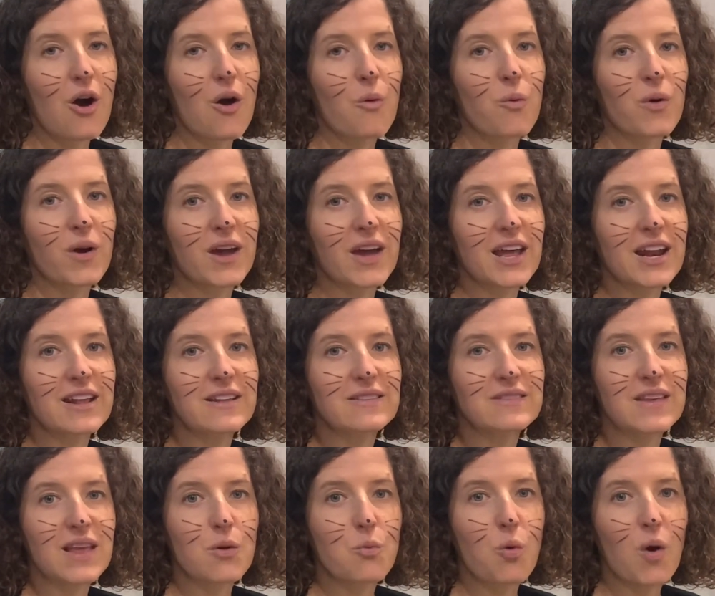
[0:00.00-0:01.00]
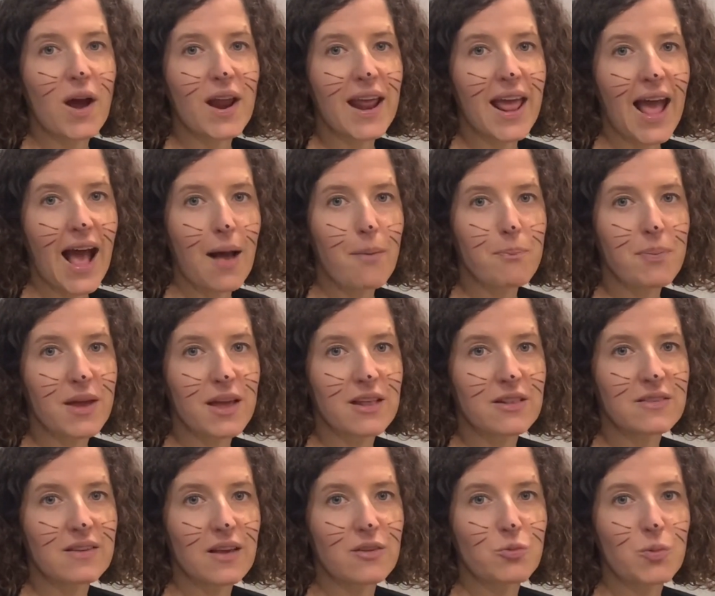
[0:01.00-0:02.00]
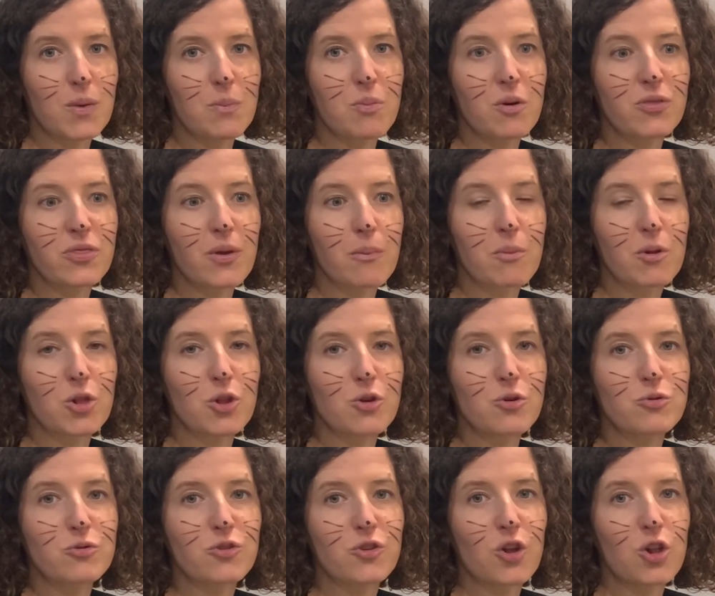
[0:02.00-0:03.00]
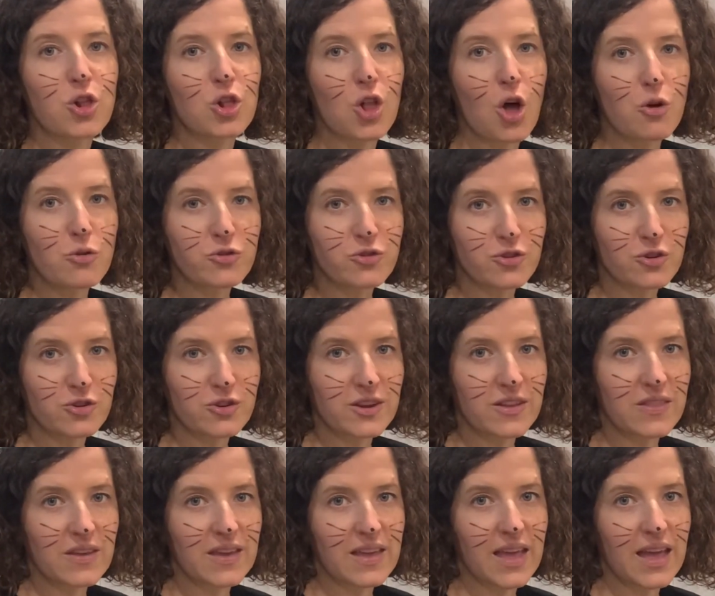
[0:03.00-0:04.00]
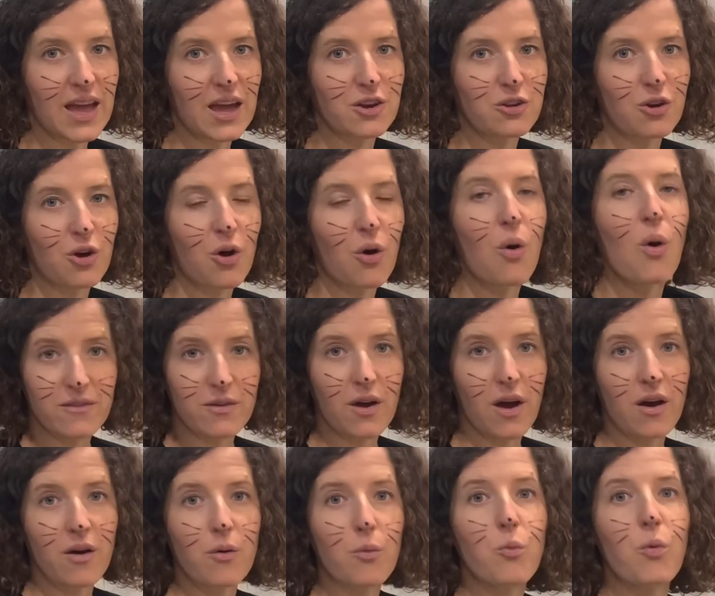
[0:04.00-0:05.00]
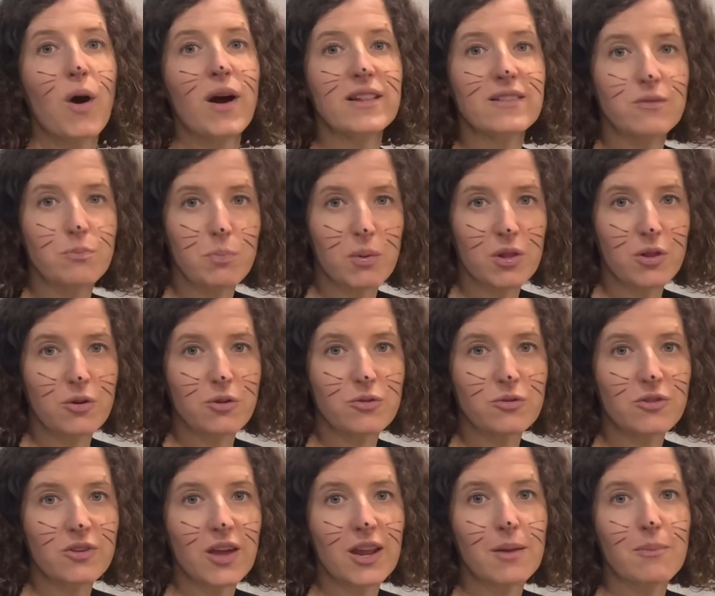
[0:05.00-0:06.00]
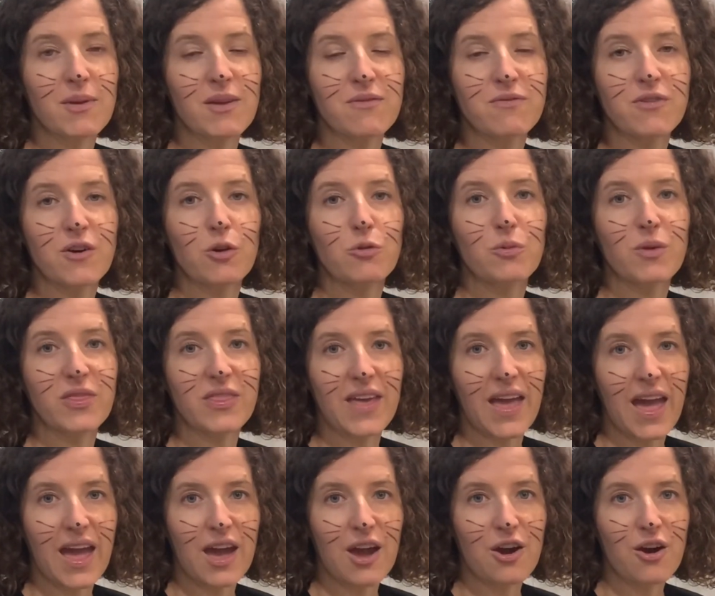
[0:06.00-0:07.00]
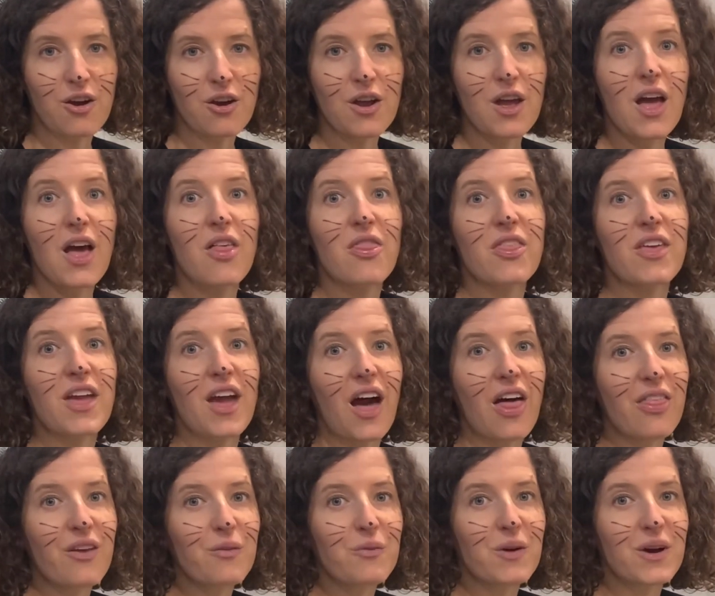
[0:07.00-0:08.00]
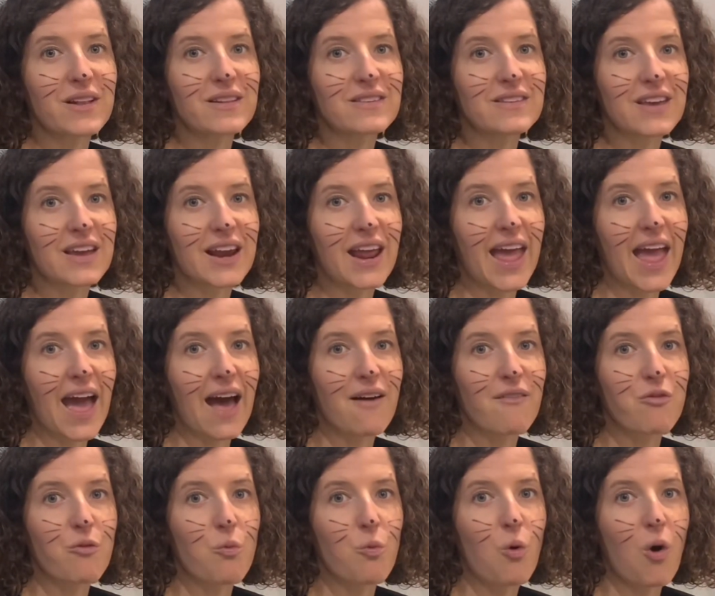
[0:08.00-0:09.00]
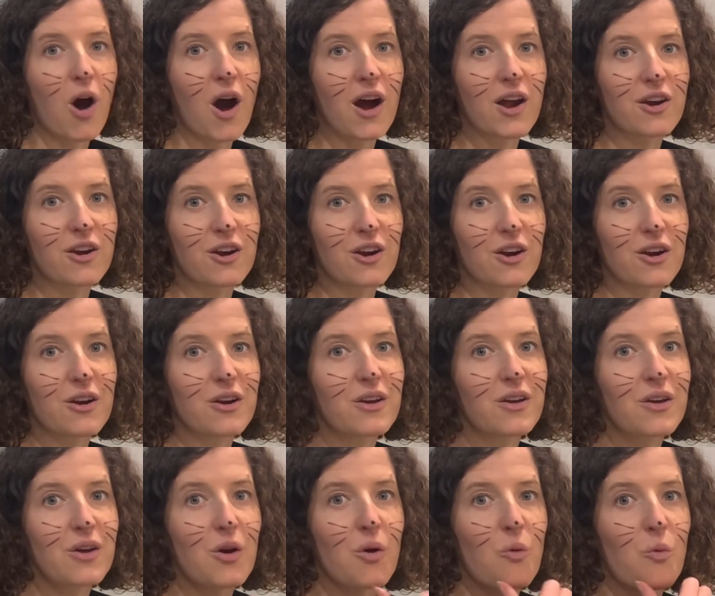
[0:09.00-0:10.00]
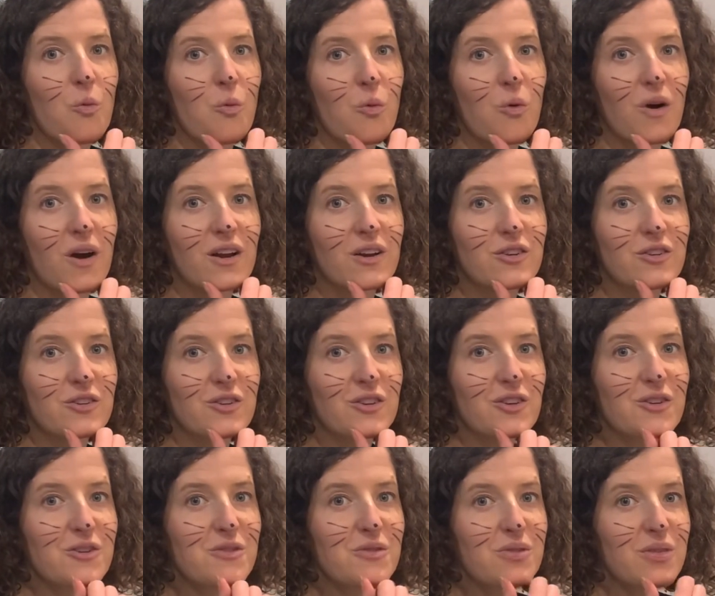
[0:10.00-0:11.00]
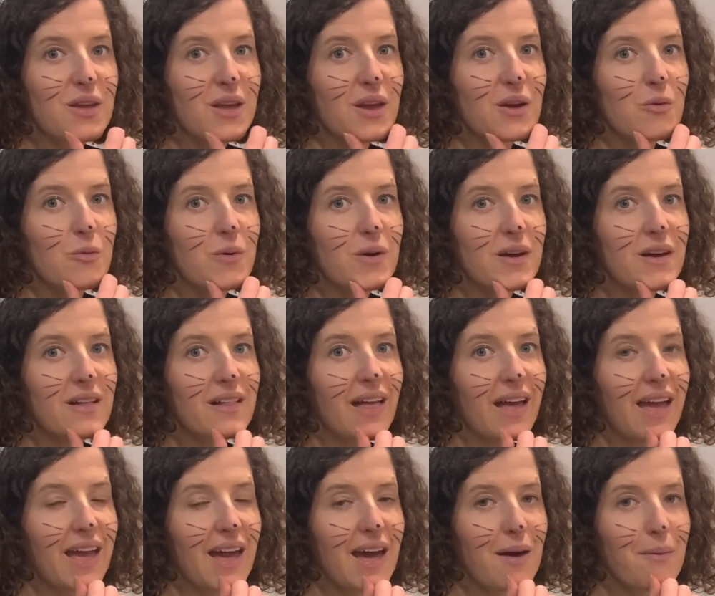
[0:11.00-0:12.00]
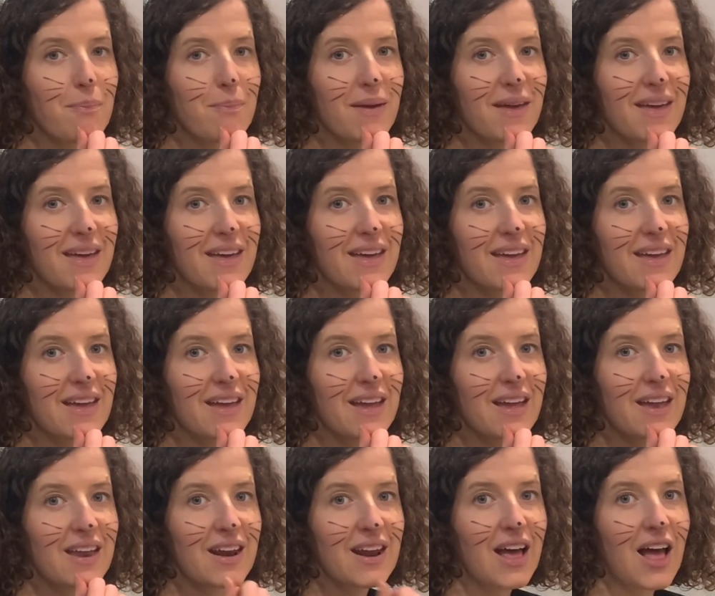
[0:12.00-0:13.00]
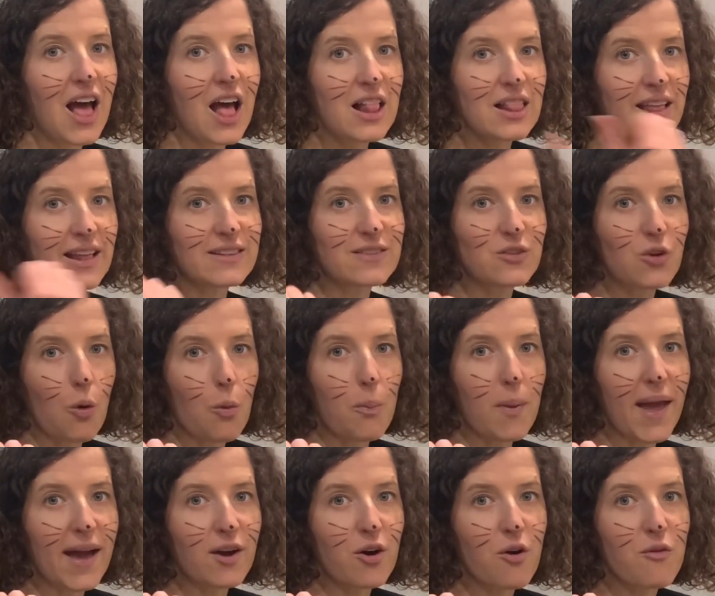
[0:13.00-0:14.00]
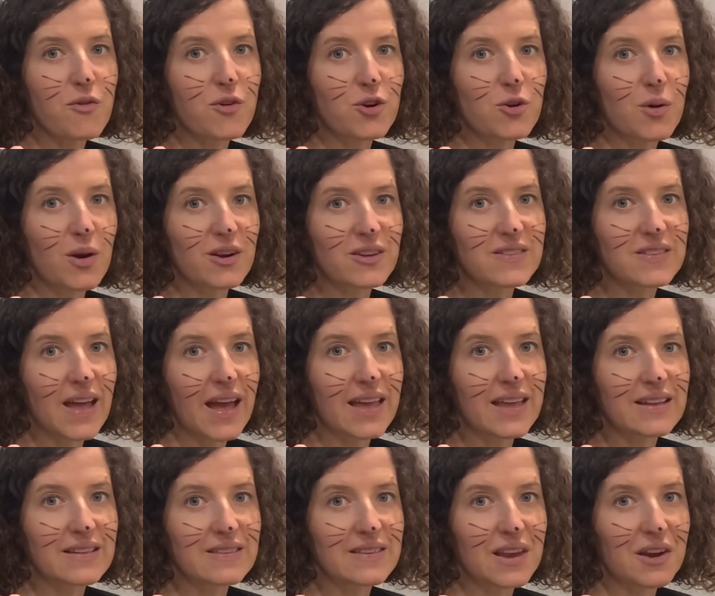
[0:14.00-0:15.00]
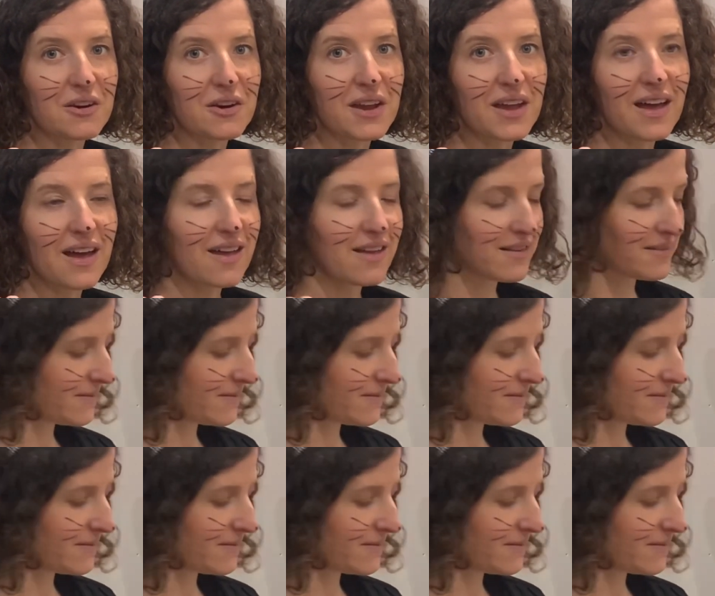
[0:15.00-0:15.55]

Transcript: We're gonna see what happens as we put the balloons closer to the candle. One's balloon's gonna be filled with air, the other one's gonna have water. What do you think will happen? Let's go back over to our science area.